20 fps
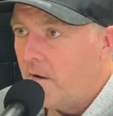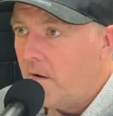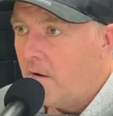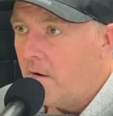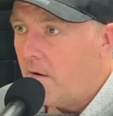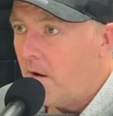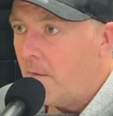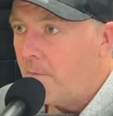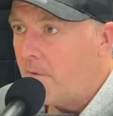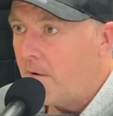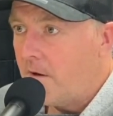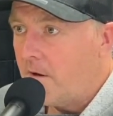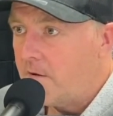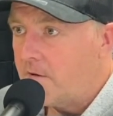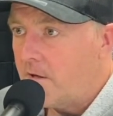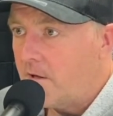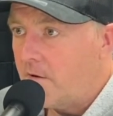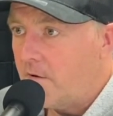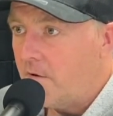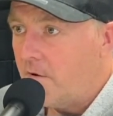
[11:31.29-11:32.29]
Not
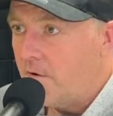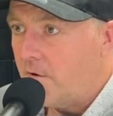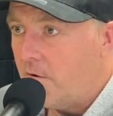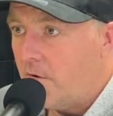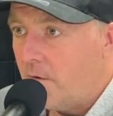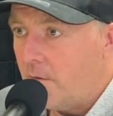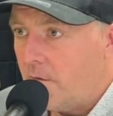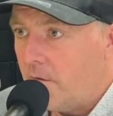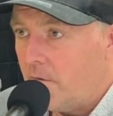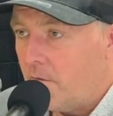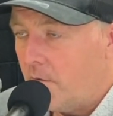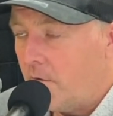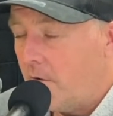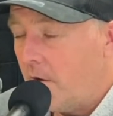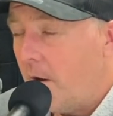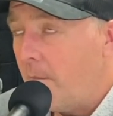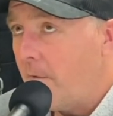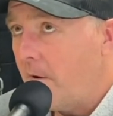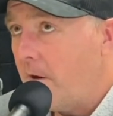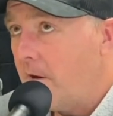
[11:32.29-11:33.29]
because I couldn't do it.
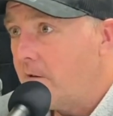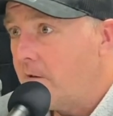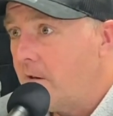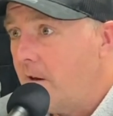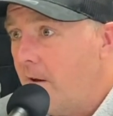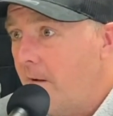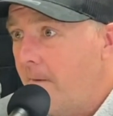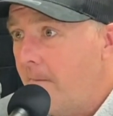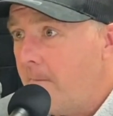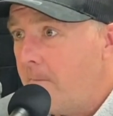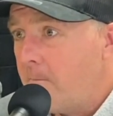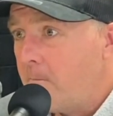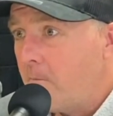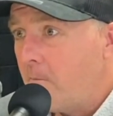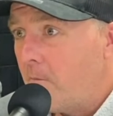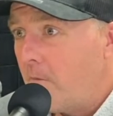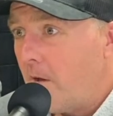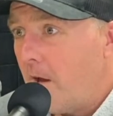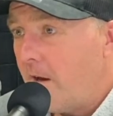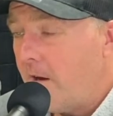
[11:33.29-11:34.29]
Not because
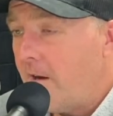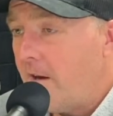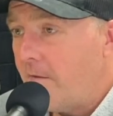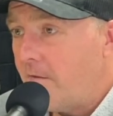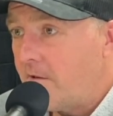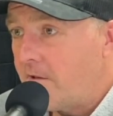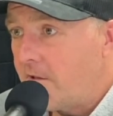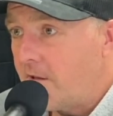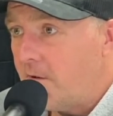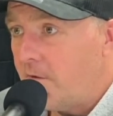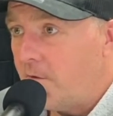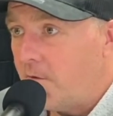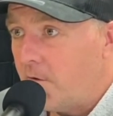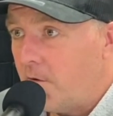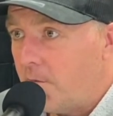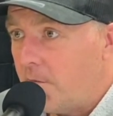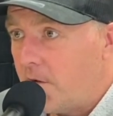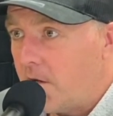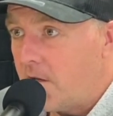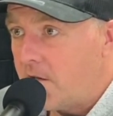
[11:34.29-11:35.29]
I didn't have the skill to do
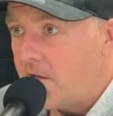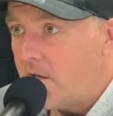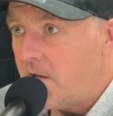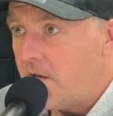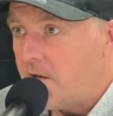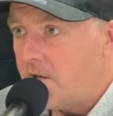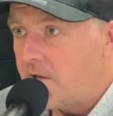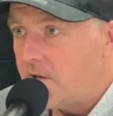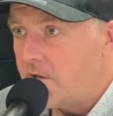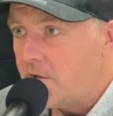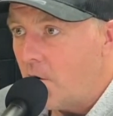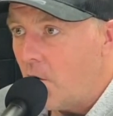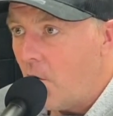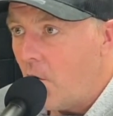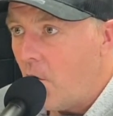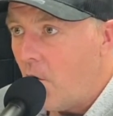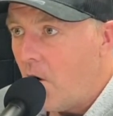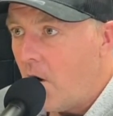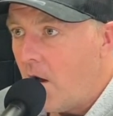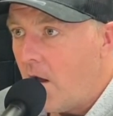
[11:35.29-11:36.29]
it, because he is
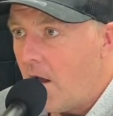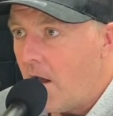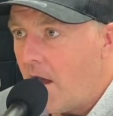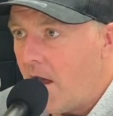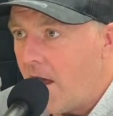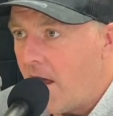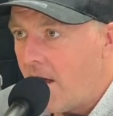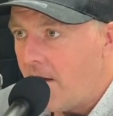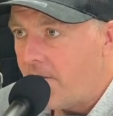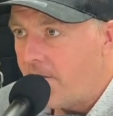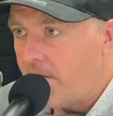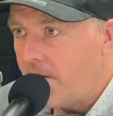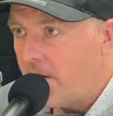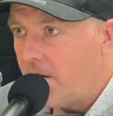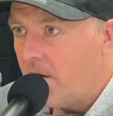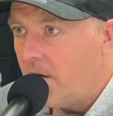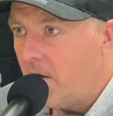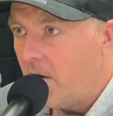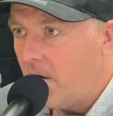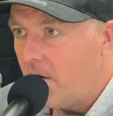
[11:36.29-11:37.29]
so
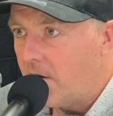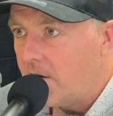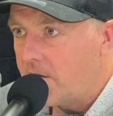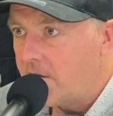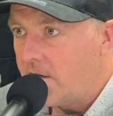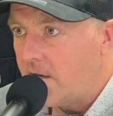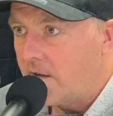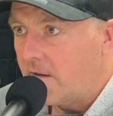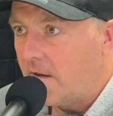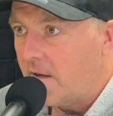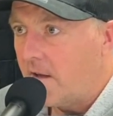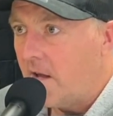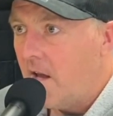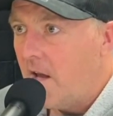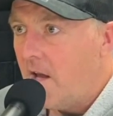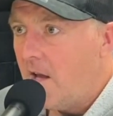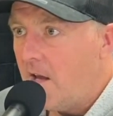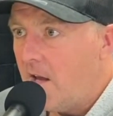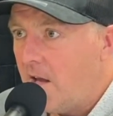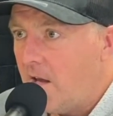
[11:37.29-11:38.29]
heavy on his stick. Like,
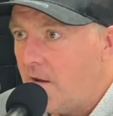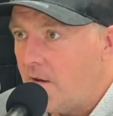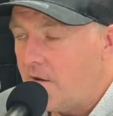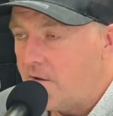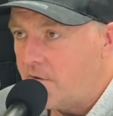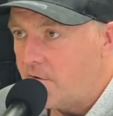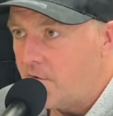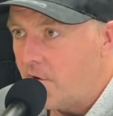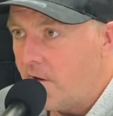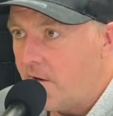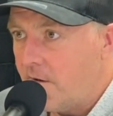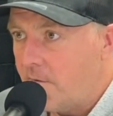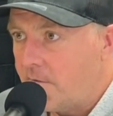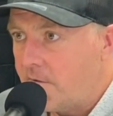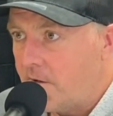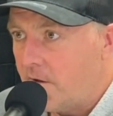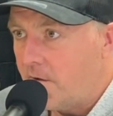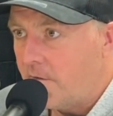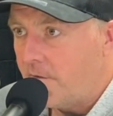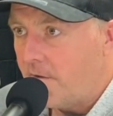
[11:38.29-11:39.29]
he has trained
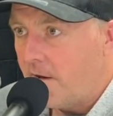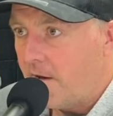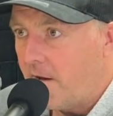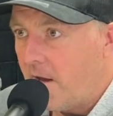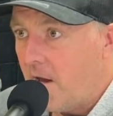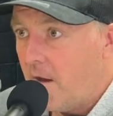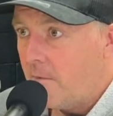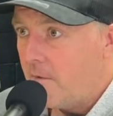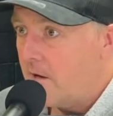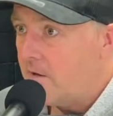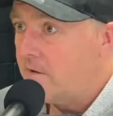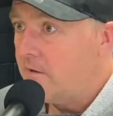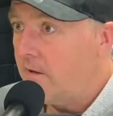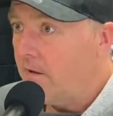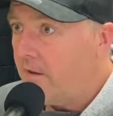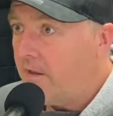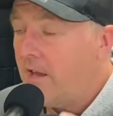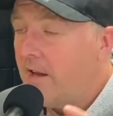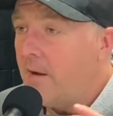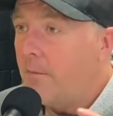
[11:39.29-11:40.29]
himself. Like, because
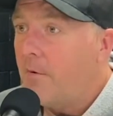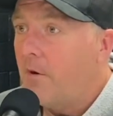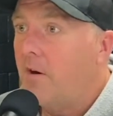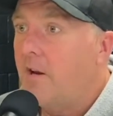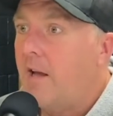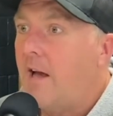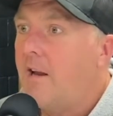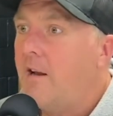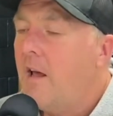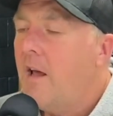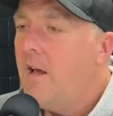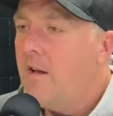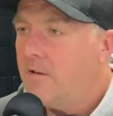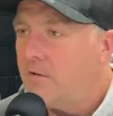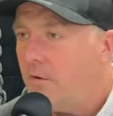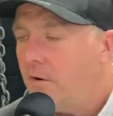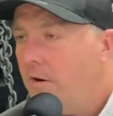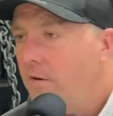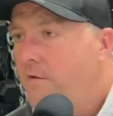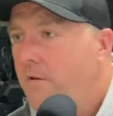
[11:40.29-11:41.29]
think about it.
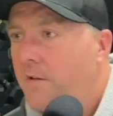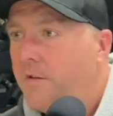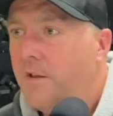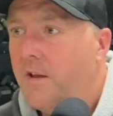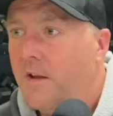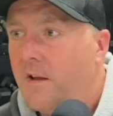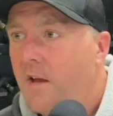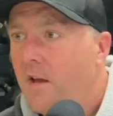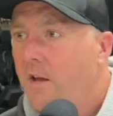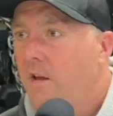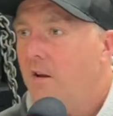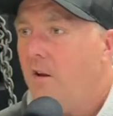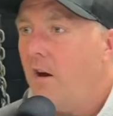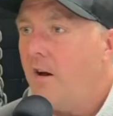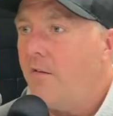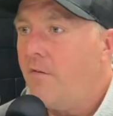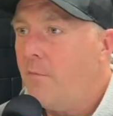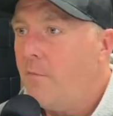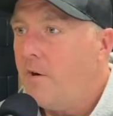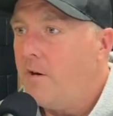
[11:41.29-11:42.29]
So here's the thing.
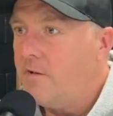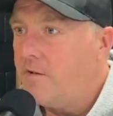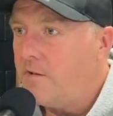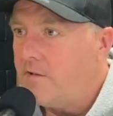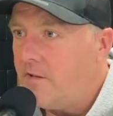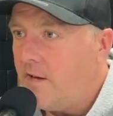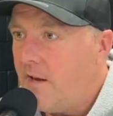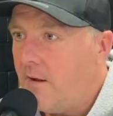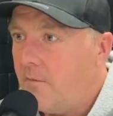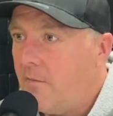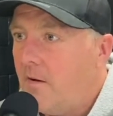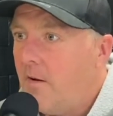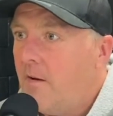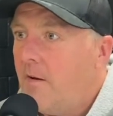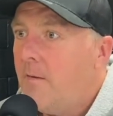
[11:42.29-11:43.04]
Not everybody's the same.